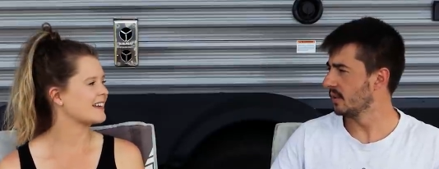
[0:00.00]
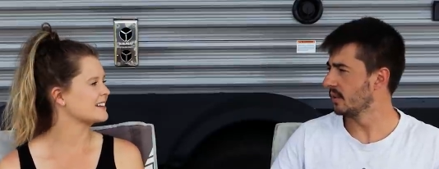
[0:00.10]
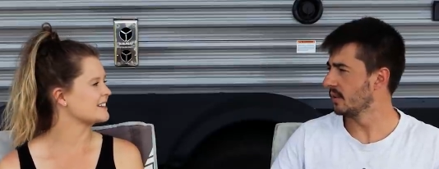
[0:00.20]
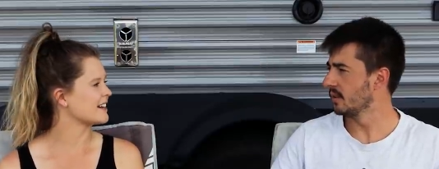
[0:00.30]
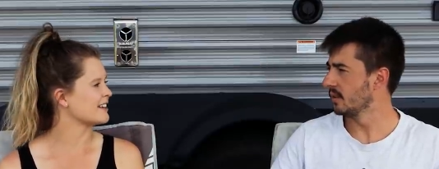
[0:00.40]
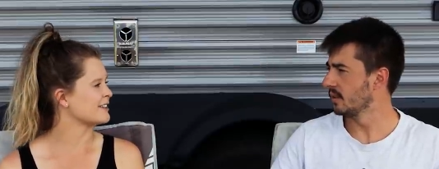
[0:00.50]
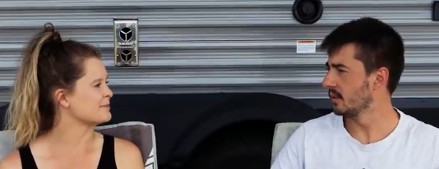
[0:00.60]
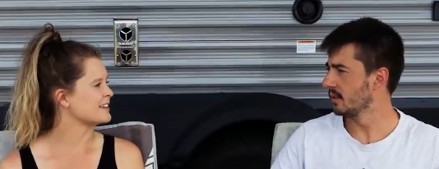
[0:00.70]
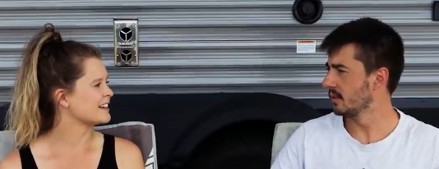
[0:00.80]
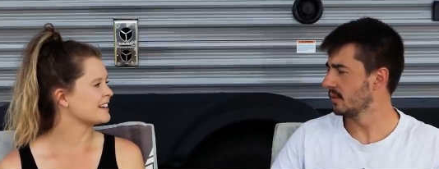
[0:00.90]

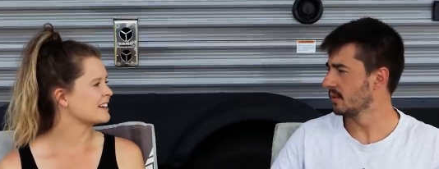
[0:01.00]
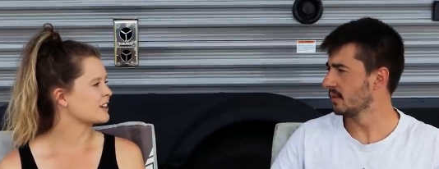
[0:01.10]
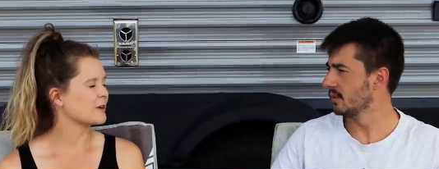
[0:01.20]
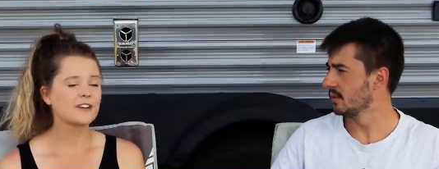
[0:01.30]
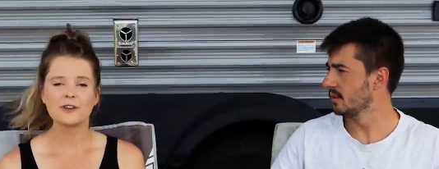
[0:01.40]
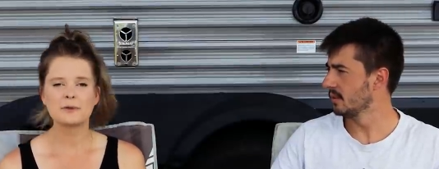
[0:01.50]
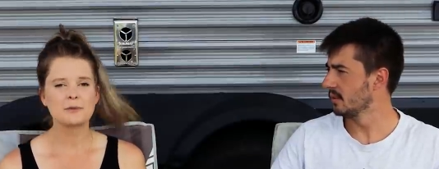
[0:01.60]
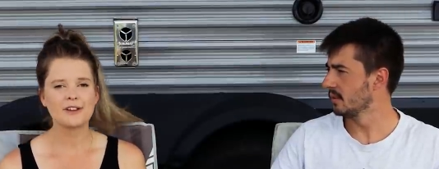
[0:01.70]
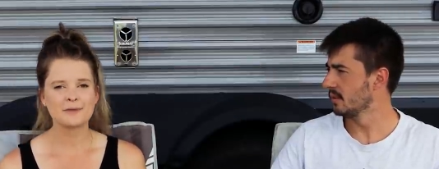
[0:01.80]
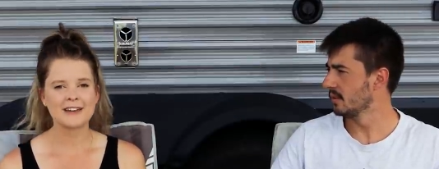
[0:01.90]
Speaker 1: And quite a few
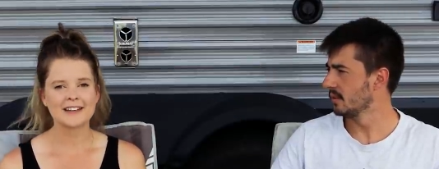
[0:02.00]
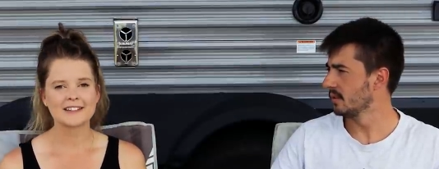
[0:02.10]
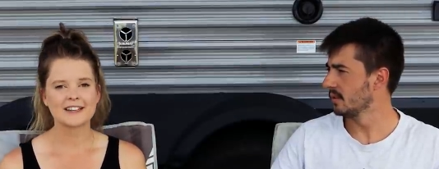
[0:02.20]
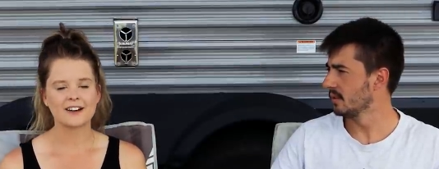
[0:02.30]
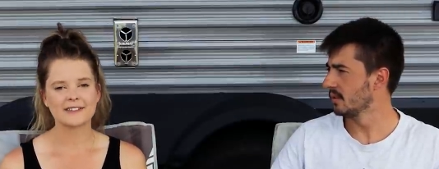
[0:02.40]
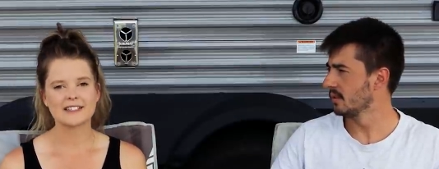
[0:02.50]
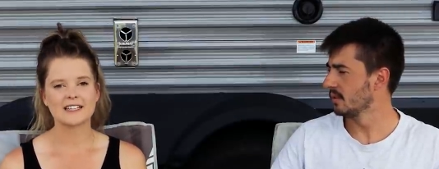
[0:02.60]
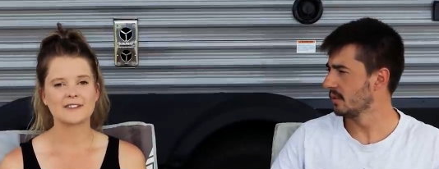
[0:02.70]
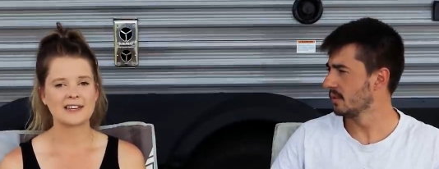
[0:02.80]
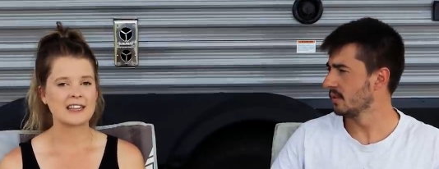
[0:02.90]
people have been asking,
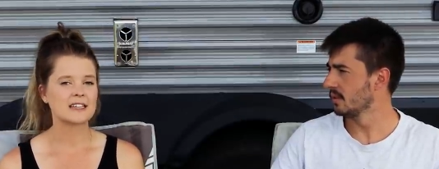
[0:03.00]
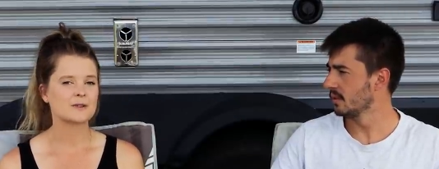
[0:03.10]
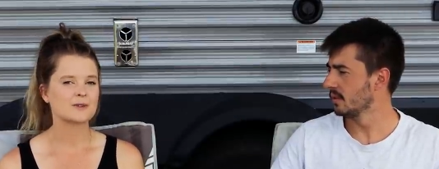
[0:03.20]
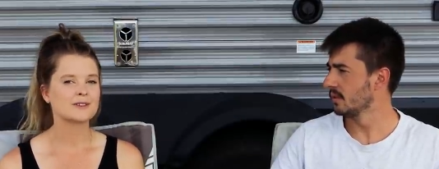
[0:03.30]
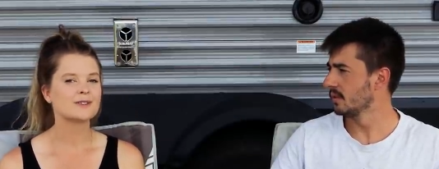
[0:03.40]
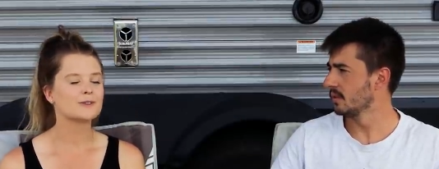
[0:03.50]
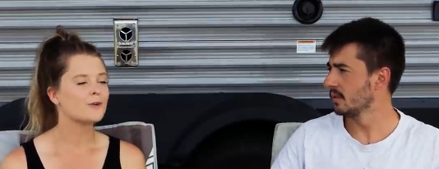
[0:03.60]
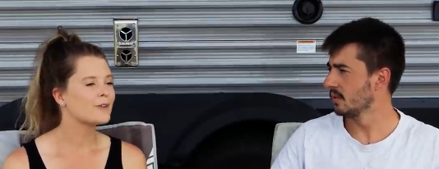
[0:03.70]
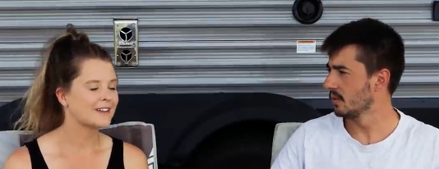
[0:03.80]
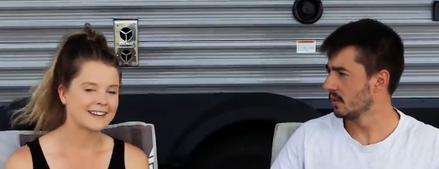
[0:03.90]
obviously, if anything was
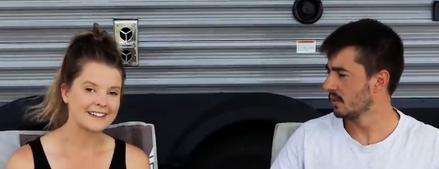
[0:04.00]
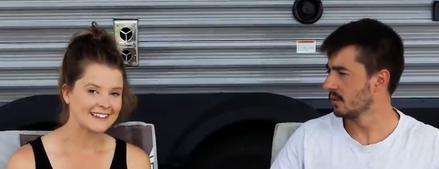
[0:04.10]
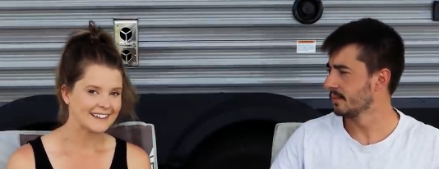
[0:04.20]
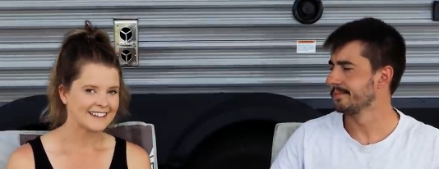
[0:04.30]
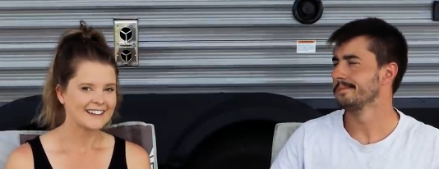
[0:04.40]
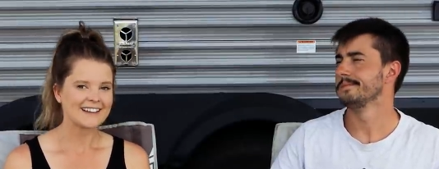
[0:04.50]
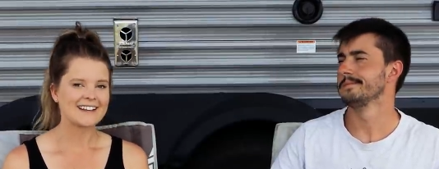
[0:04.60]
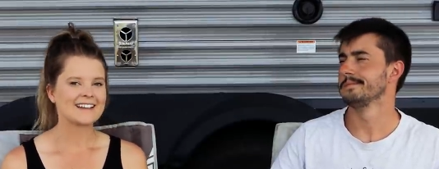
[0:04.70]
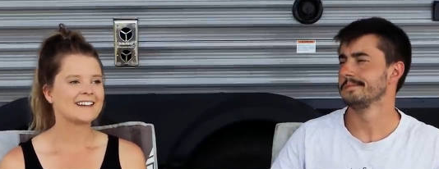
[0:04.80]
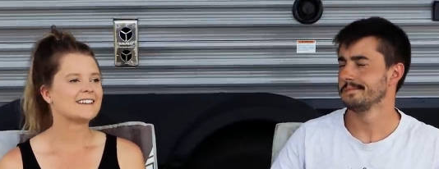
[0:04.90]
stolen.
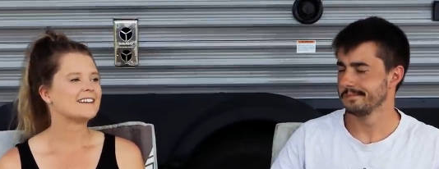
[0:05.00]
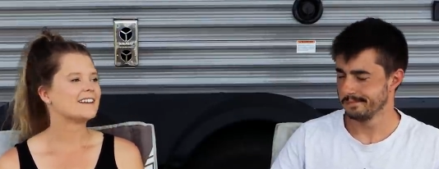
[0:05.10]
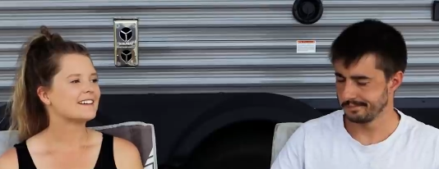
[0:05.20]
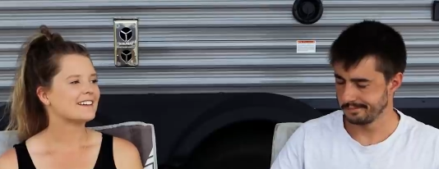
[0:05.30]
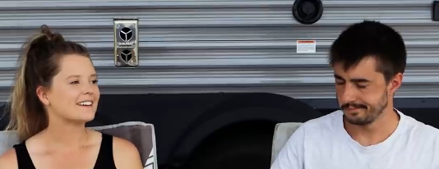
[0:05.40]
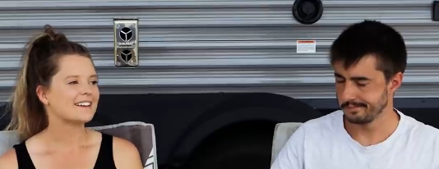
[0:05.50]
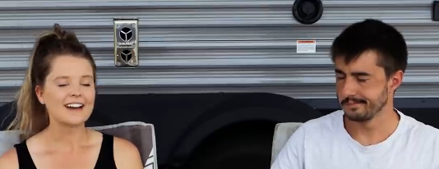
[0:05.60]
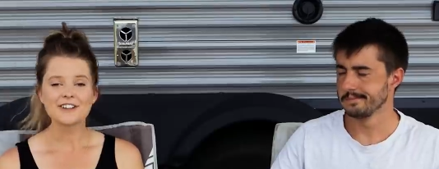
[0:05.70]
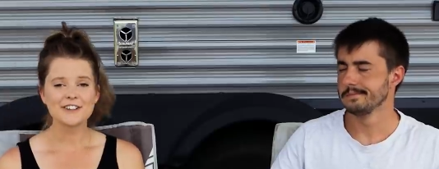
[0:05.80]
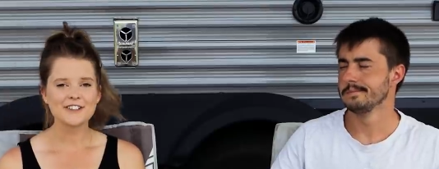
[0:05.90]
And
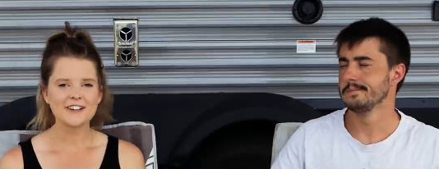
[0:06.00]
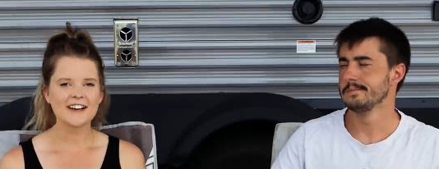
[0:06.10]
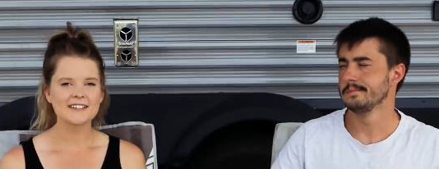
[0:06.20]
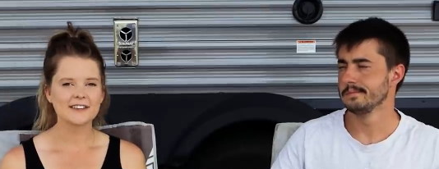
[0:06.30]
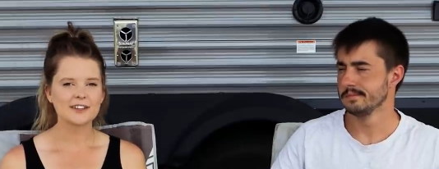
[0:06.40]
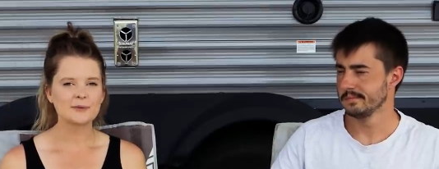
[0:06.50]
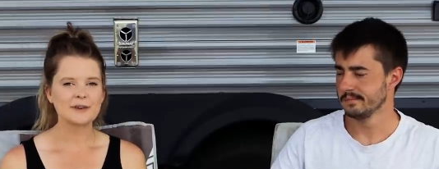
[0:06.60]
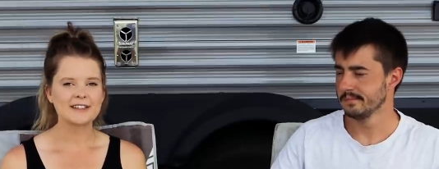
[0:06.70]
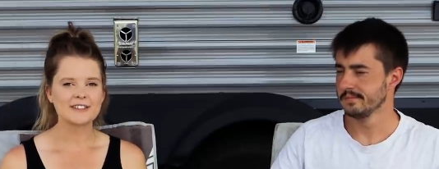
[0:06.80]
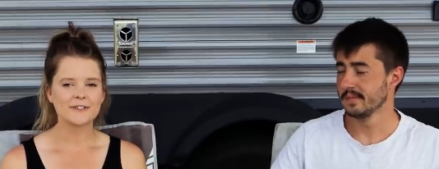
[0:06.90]
It actually took us a
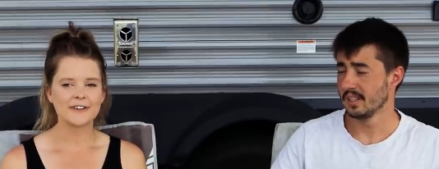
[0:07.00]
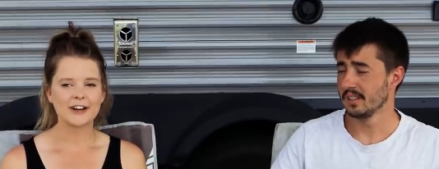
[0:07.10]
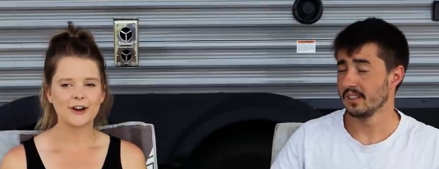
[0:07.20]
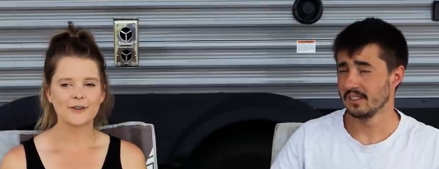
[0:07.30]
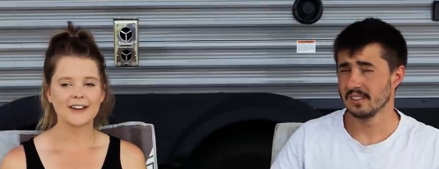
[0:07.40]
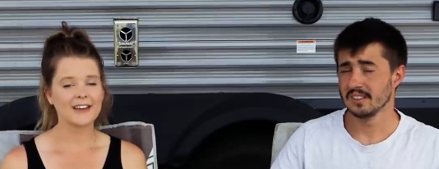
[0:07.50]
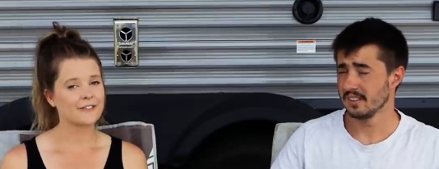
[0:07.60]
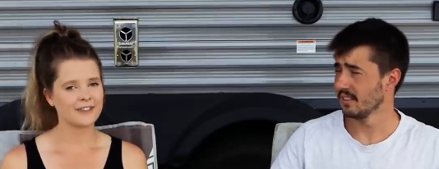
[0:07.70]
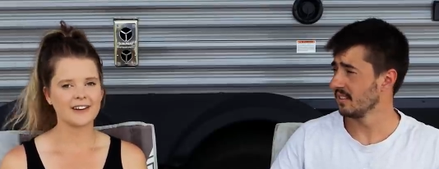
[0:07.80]
little bit to figure out if